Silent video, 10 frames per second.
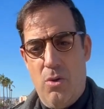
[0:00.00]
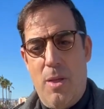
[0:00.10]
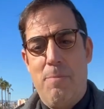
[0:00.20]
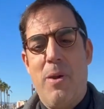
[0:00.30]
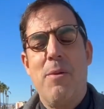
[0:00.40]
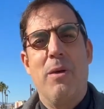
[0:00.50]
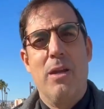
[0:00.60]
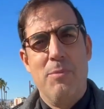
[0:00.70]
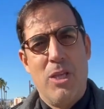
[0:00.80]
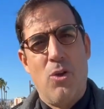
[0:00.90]
or a
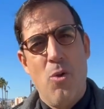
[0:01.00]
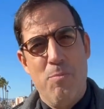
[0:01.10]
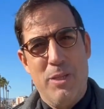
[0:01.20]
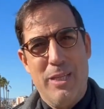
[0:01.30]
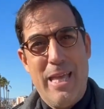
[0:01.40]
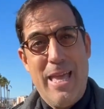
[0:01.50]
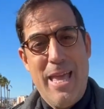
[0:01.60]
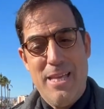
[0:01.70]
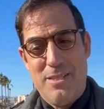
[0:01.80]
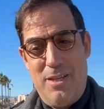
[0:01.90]
private limited company,
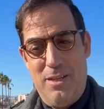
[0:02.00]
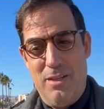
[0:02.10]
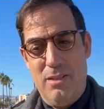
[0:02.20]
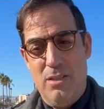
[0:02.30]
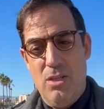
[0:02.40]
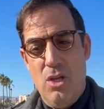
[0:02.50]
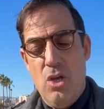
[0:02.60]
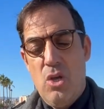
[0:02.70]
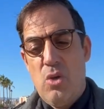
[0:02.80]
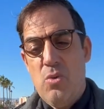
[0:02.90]
SL,
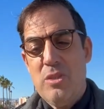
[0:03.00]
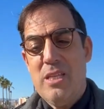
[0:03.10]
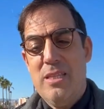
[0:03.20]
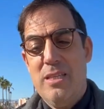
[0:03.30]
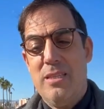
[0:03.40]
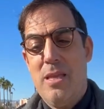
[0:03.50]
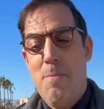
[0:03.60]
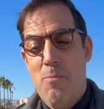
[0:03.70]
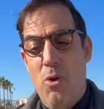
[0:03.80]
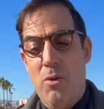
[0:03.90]
could indeed
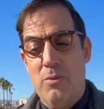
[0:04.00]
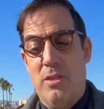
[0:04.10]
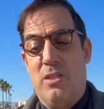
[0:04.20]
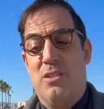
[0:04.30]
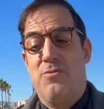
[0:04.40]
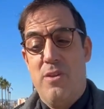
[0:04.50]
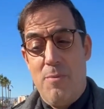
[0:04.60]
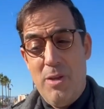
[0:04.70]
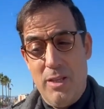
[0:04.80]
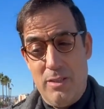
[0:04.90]
involve the
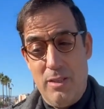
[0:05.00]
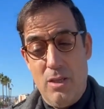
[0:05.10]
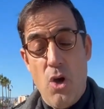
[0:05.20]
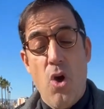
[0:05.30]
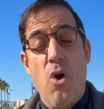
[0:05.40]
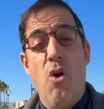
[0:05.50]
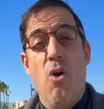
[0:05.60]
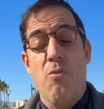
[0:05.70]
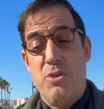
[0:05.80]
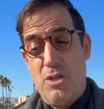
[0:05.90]
transferability
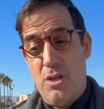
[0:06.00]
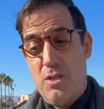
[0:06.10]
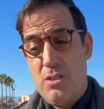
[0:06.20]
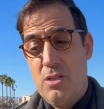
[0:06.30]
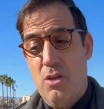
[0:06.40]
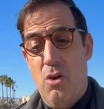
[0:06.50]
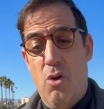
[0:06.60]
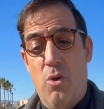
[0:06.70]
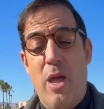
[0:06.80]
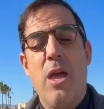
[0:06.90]
of shares
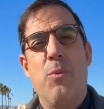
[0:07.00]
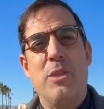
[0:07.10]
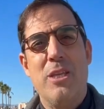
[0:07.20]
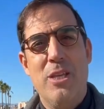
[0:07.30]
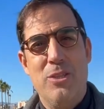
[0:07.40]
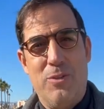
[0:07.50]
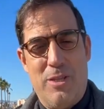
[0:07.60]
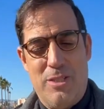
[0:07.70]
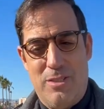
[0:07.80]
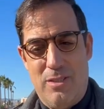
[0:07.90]
or equity
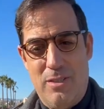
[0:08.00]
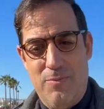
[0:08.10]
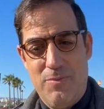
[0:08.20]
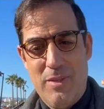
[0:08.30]
interests.